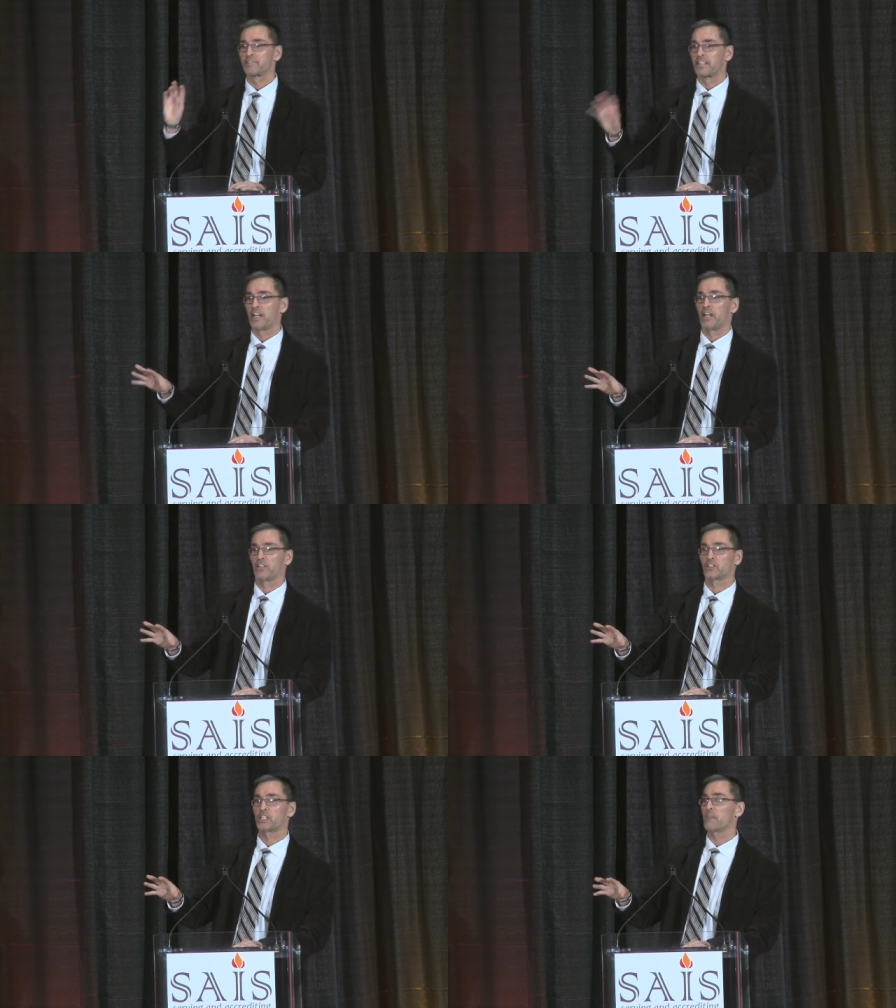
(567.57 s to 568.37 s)

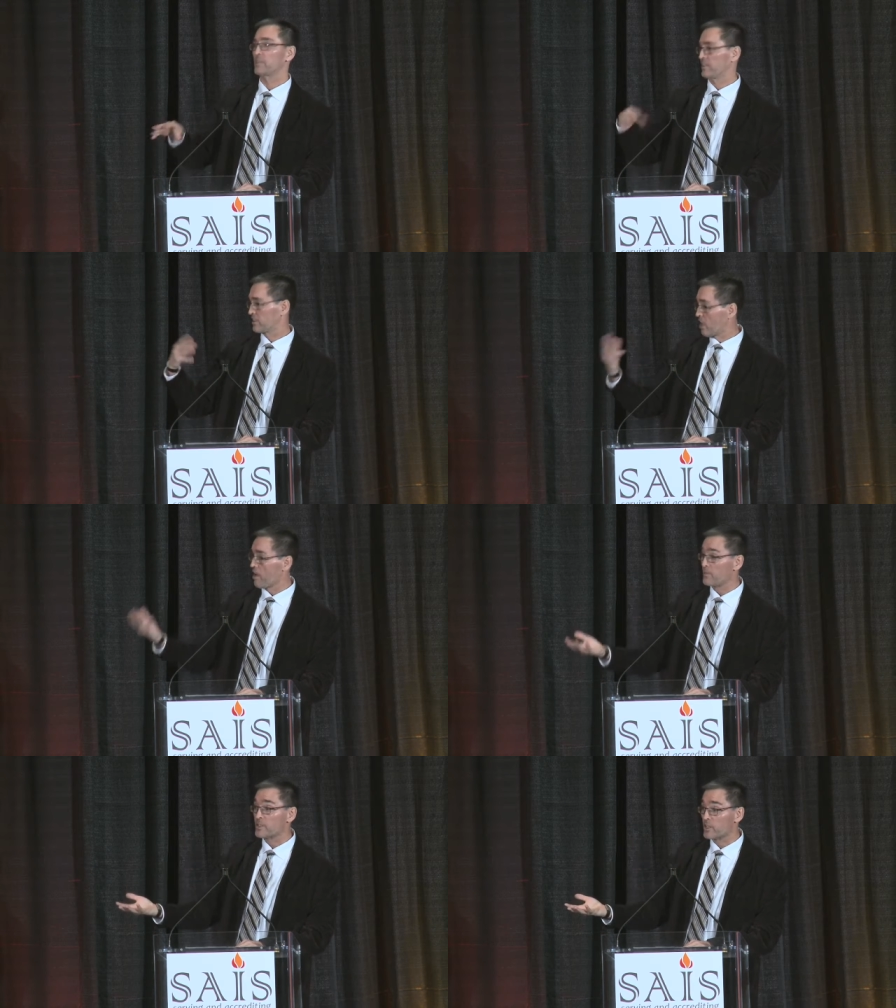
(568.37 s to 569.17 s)
there's something. The
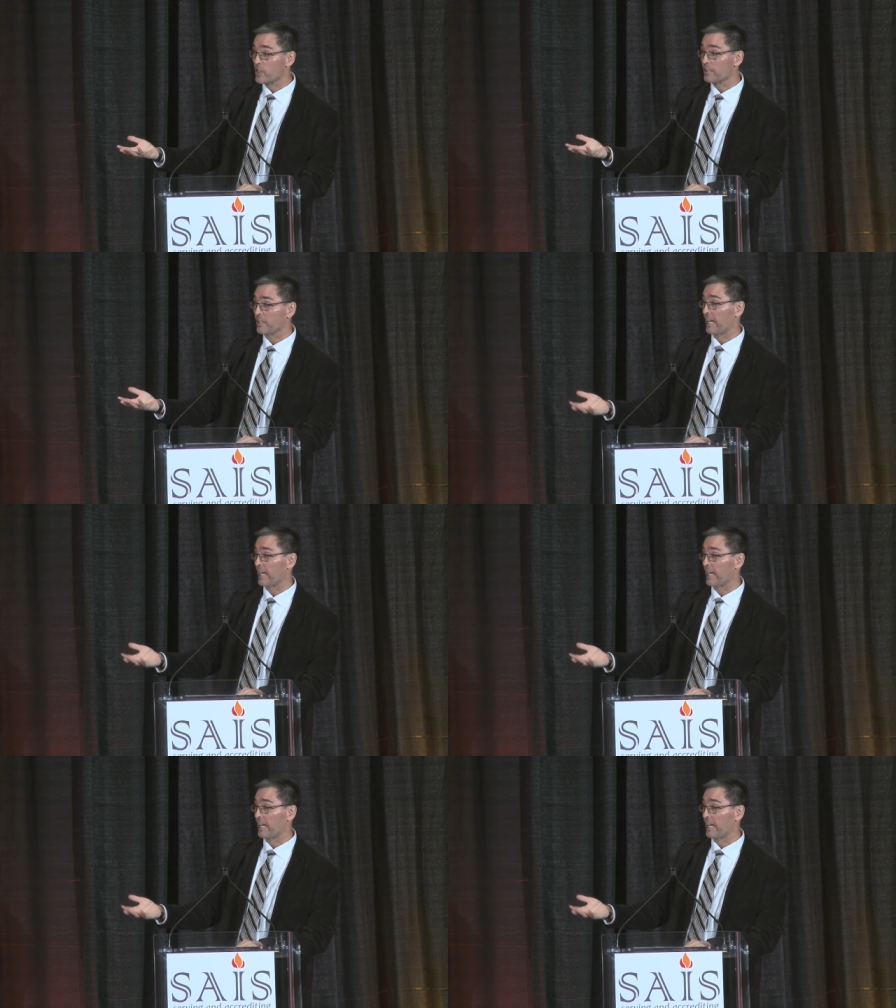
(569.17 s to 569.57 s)
coffee's good.